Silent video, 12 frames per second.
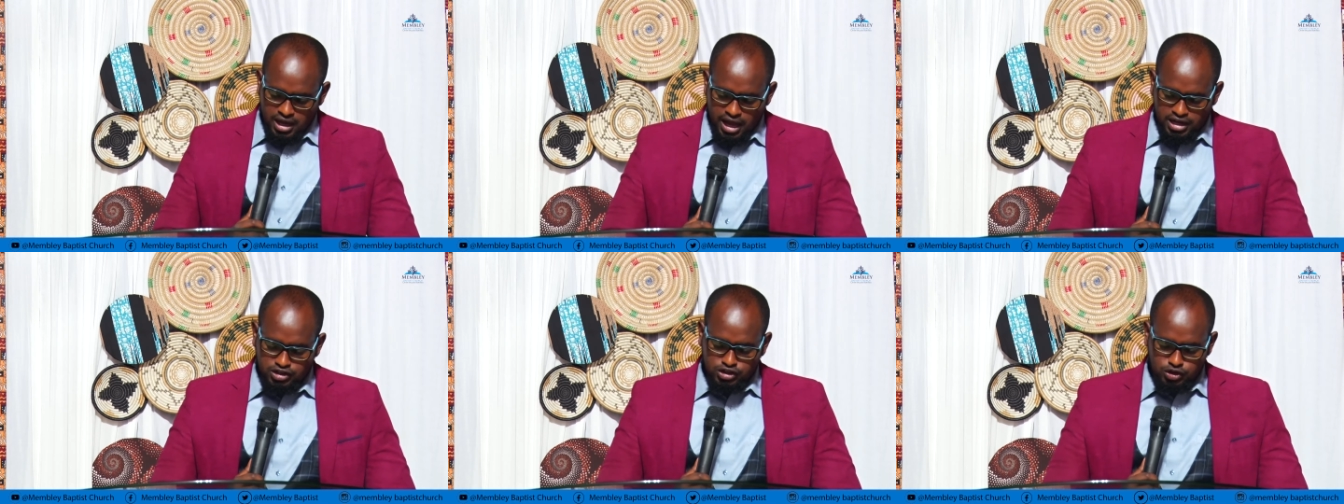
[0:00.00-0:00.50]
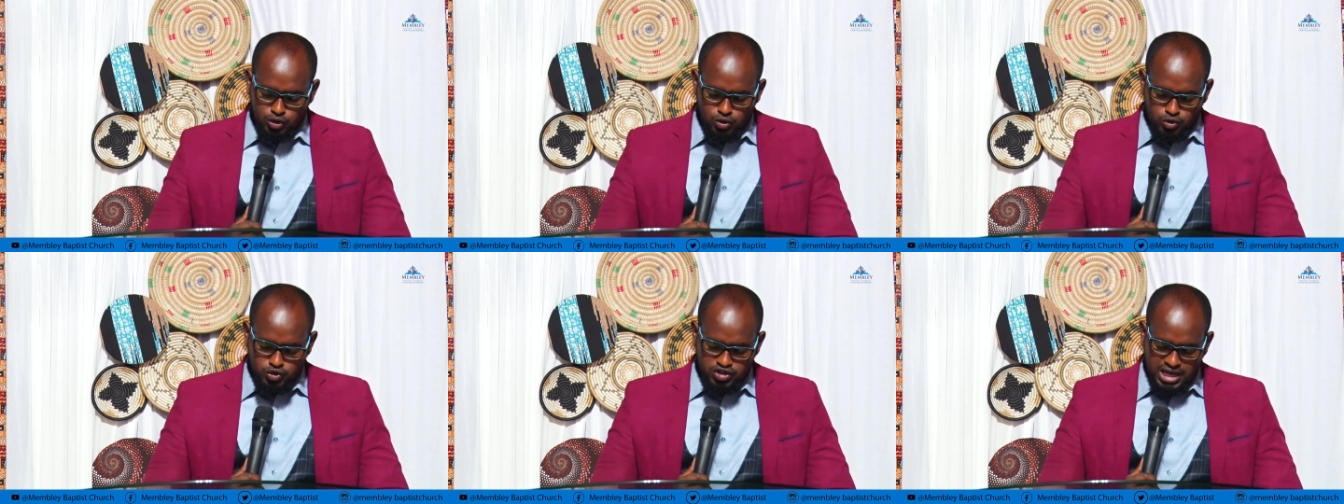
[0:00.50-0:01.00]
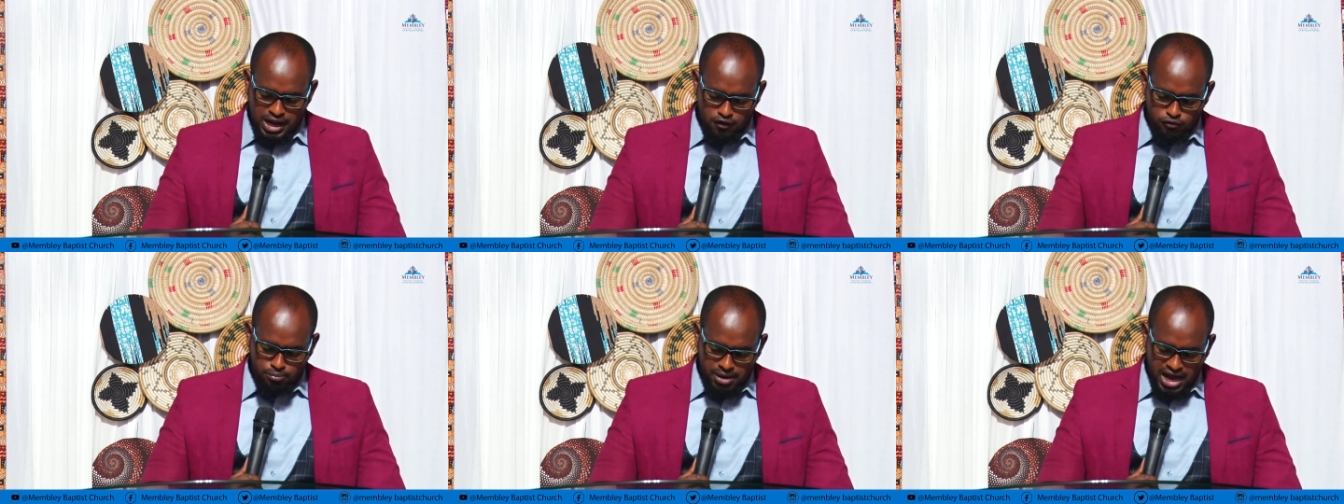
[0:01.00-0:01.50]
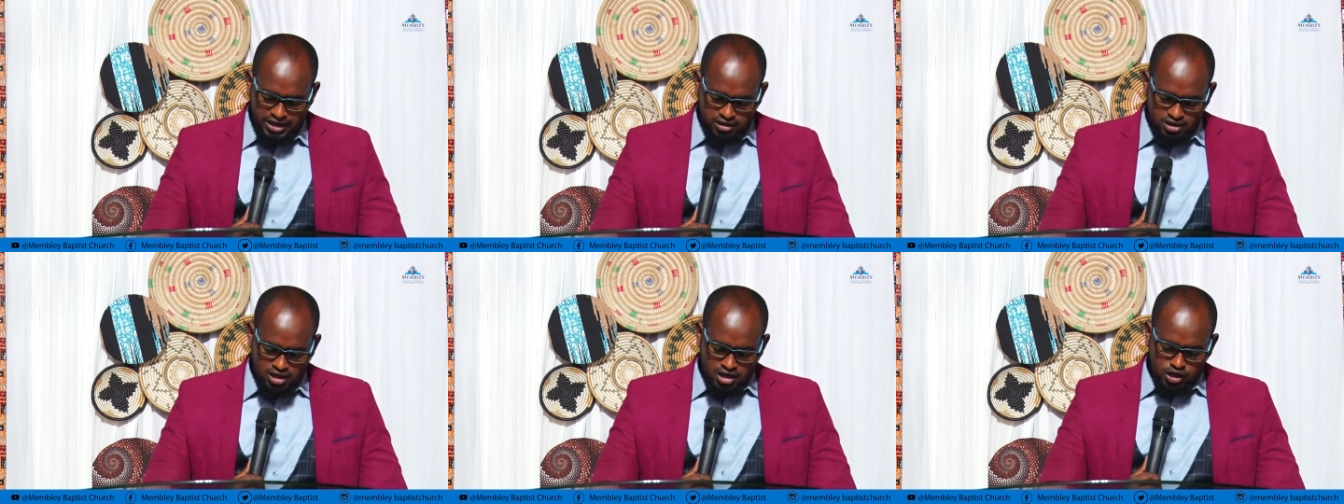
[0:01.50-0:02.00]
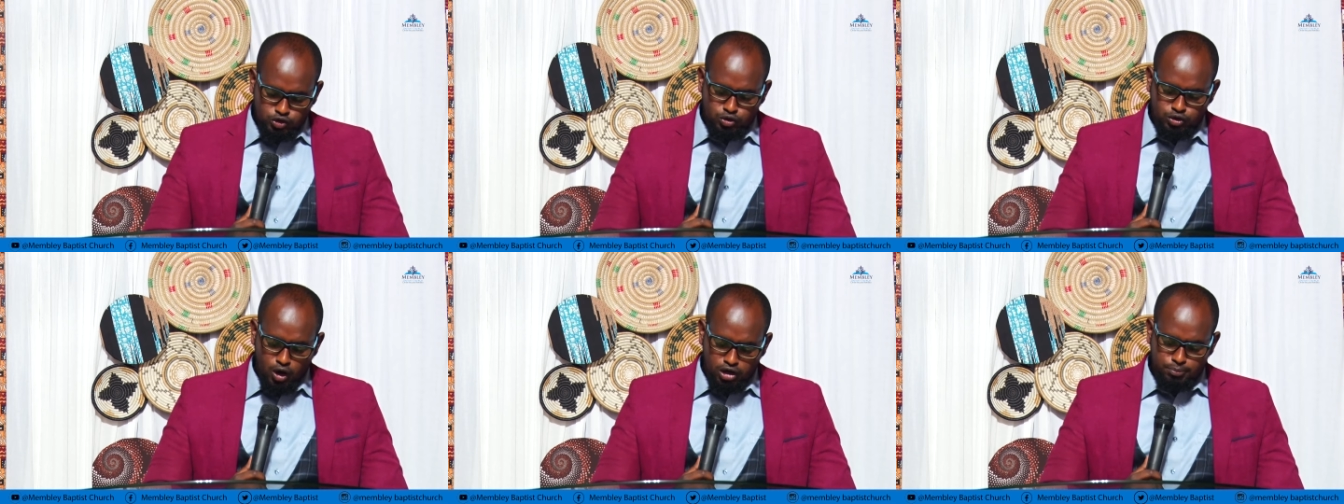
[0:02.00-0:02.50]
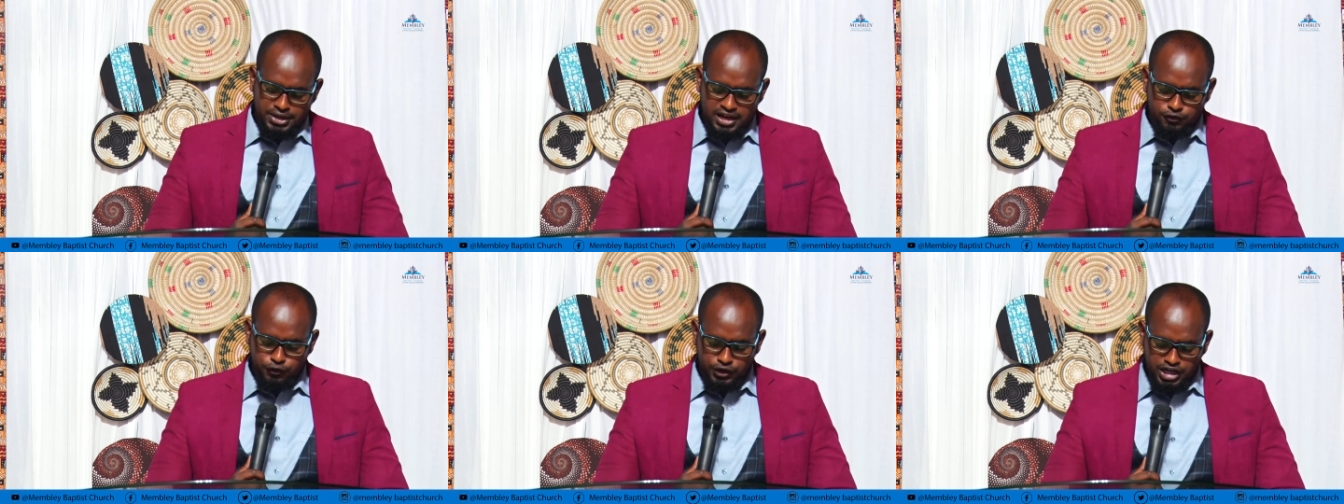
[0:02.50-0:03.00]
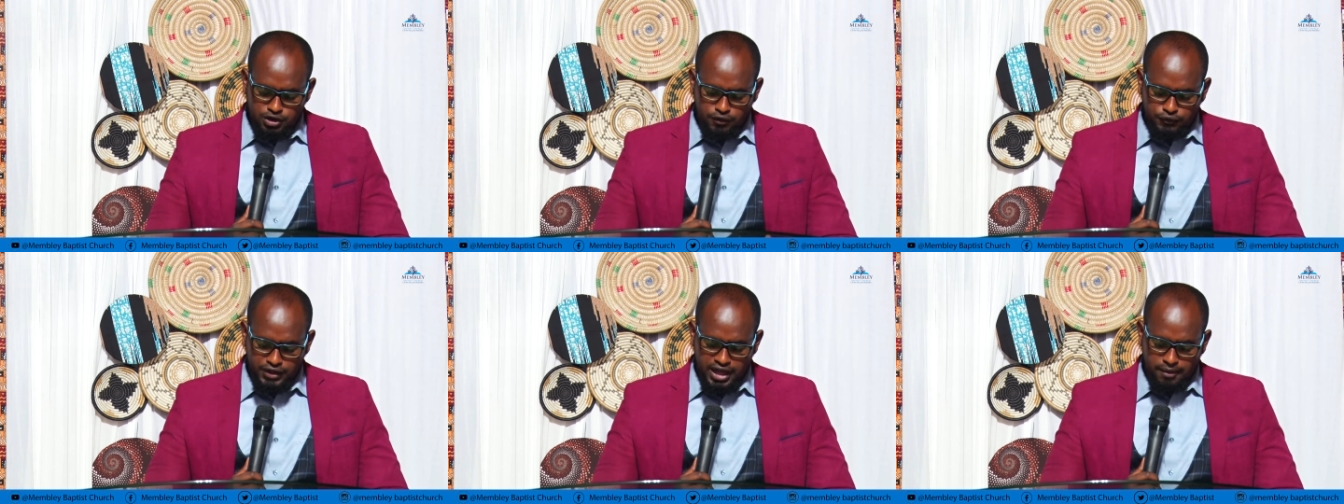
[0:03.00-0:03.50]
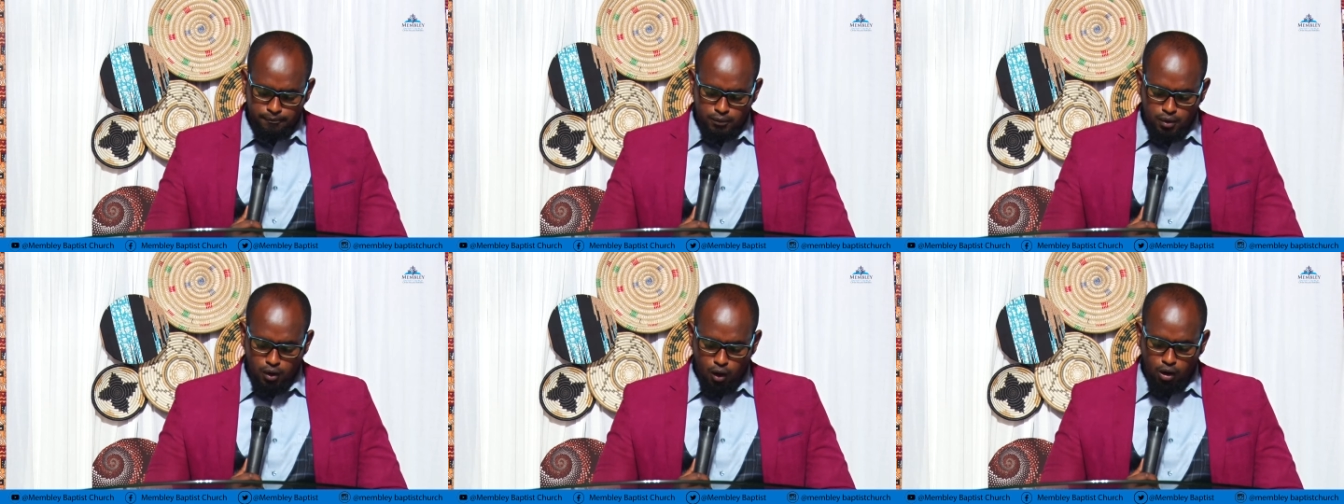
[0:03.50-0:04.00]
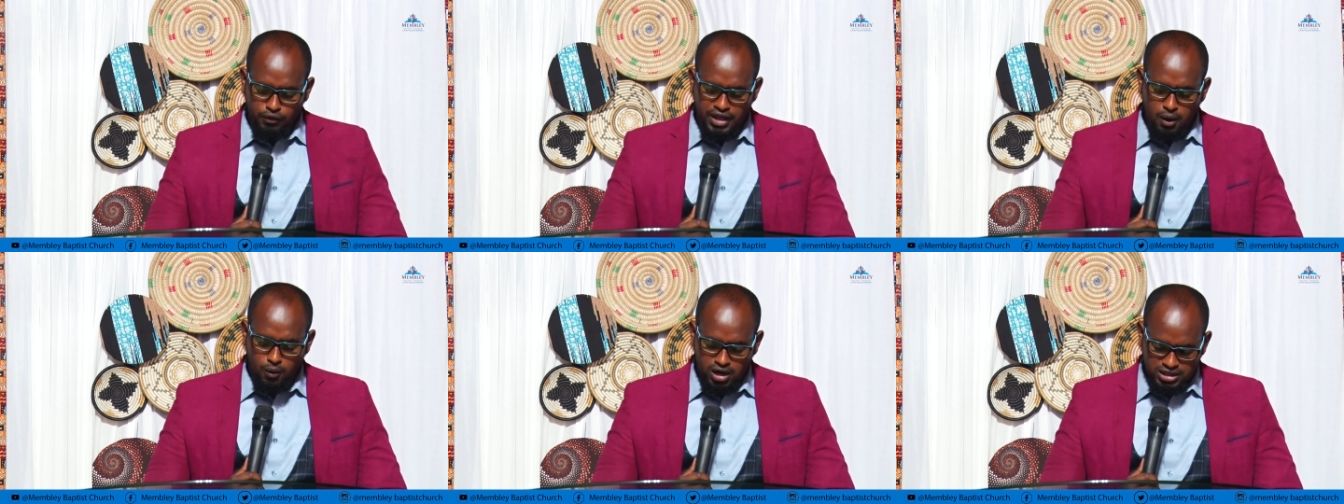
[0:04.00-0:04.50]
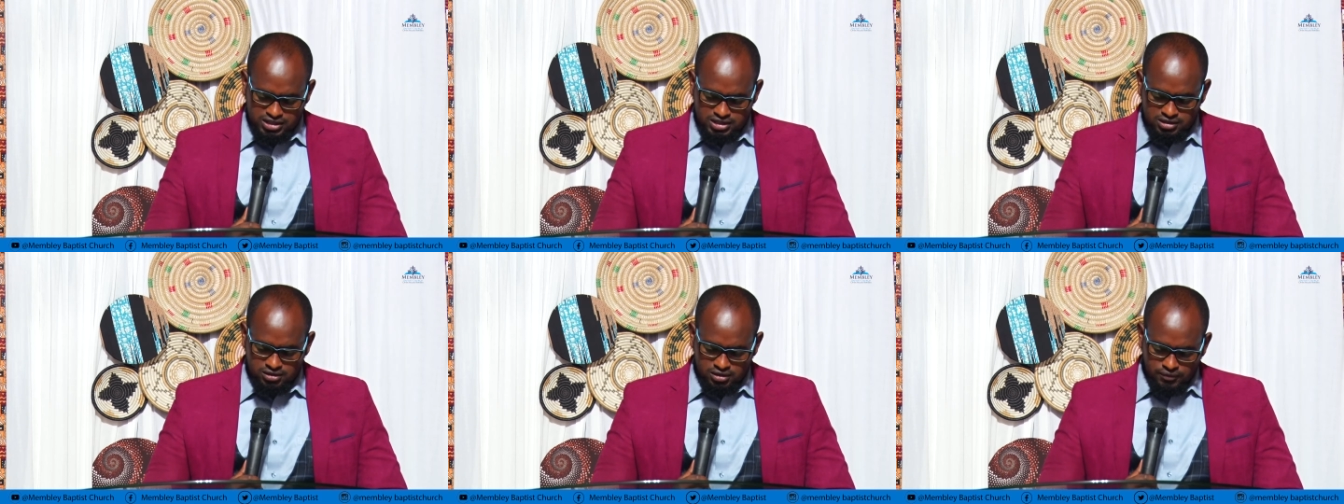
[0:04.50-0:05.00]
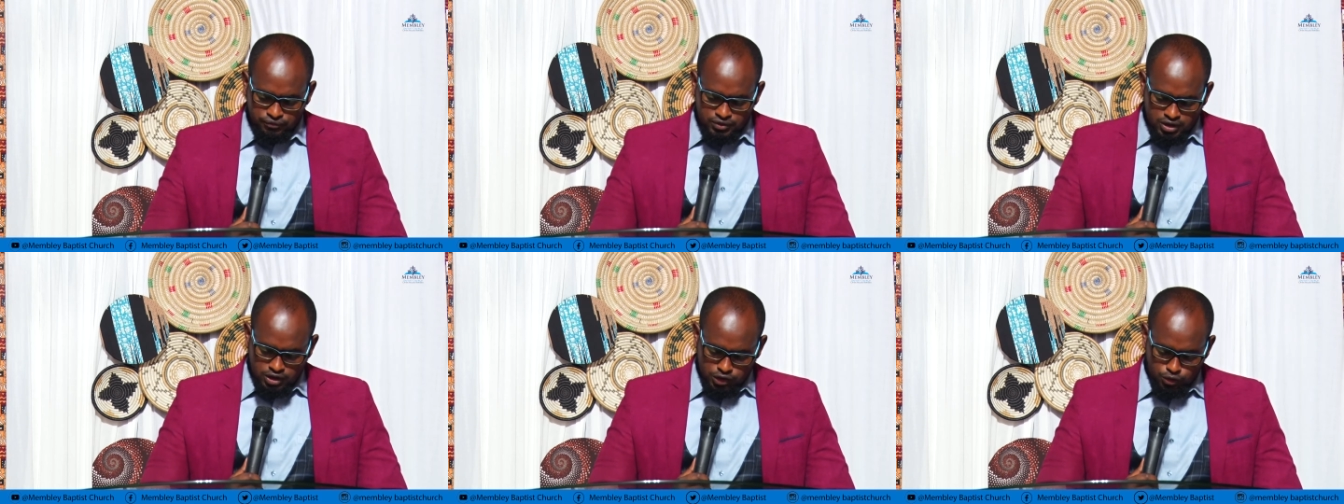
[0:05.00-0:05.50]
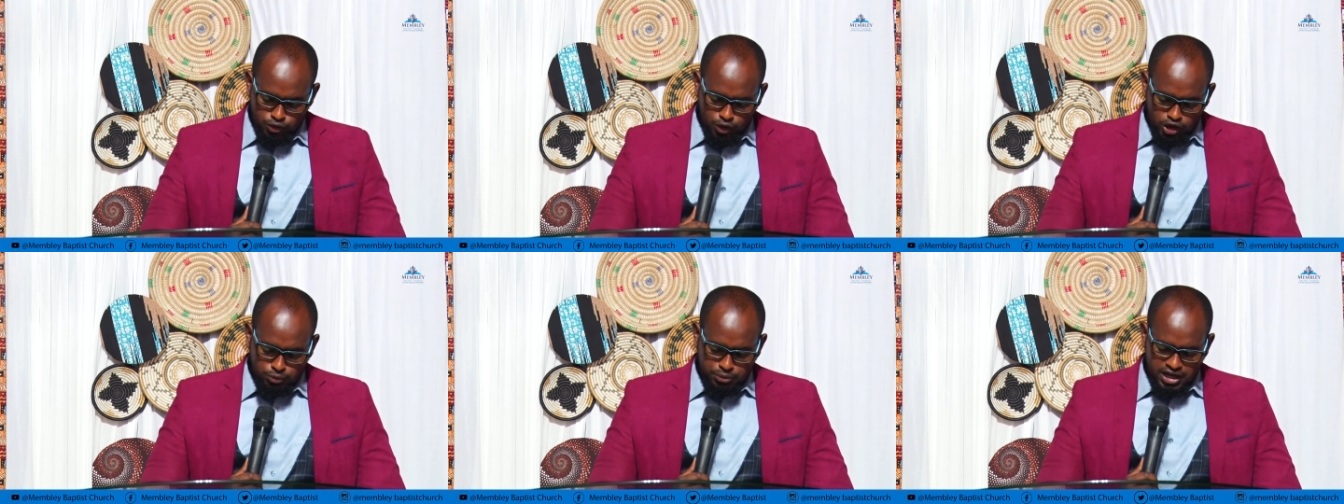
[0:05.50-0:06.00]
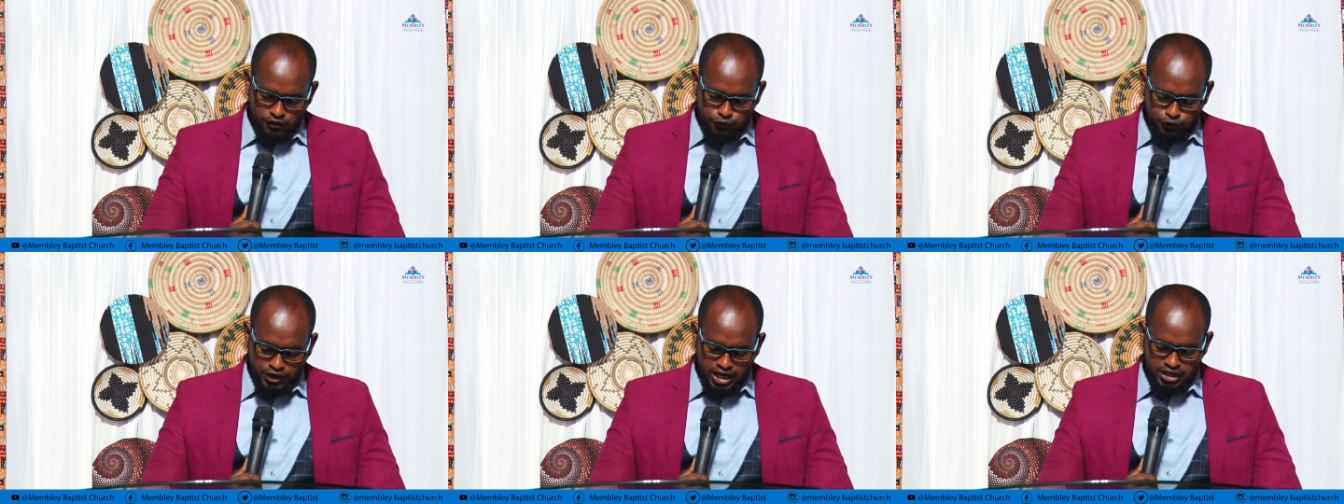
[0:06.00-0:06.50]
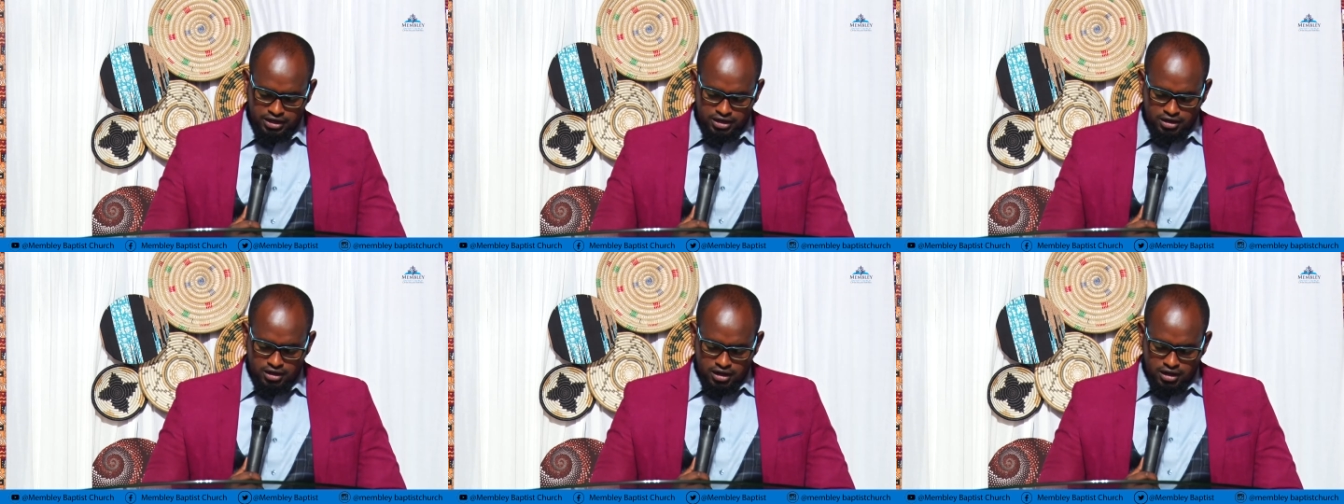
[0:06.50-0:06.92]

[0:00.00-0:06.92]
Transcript: And you, son of man, do not be afraid of them or their words. Do not be afraid,